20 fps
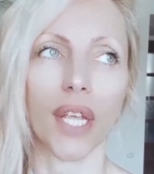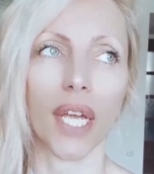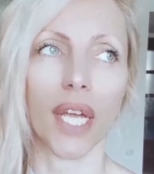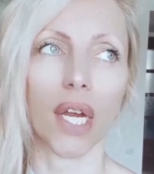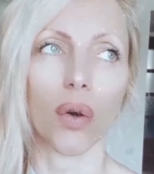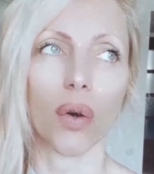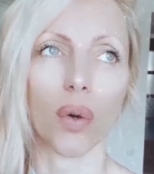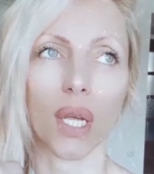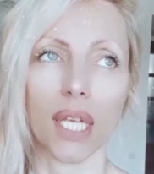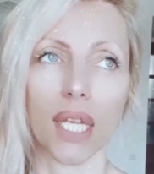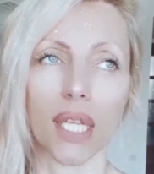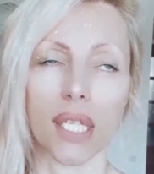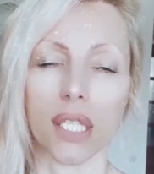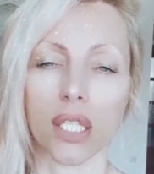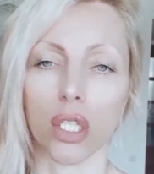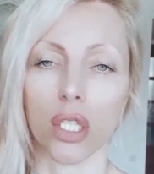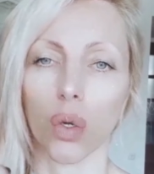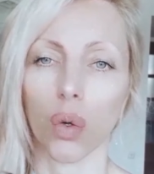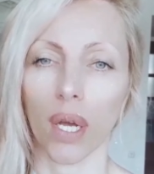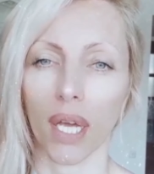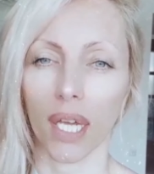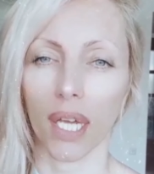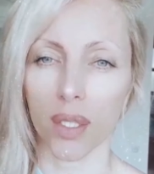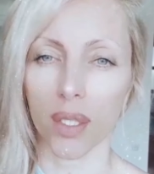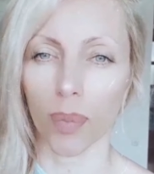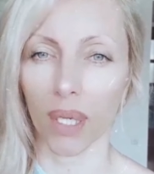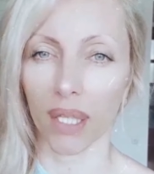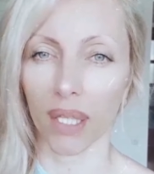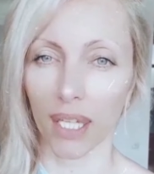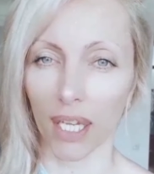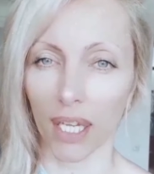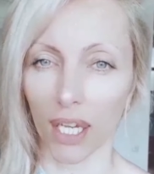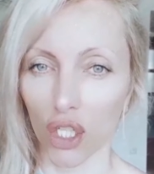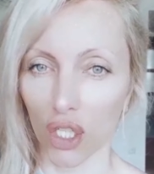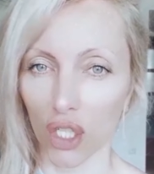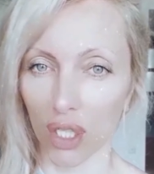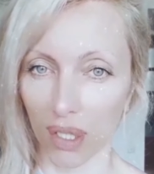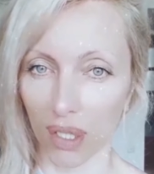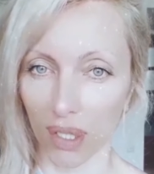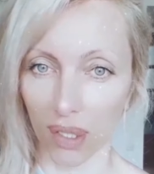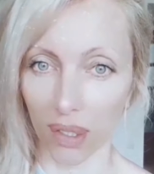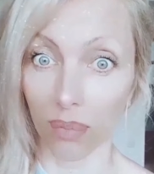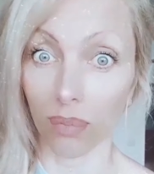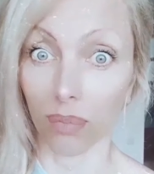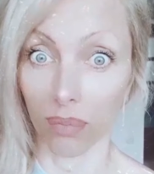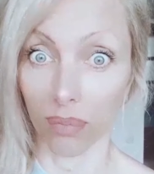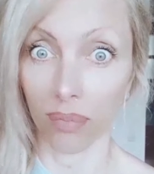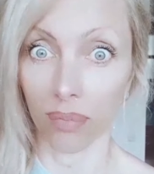there is no expectations.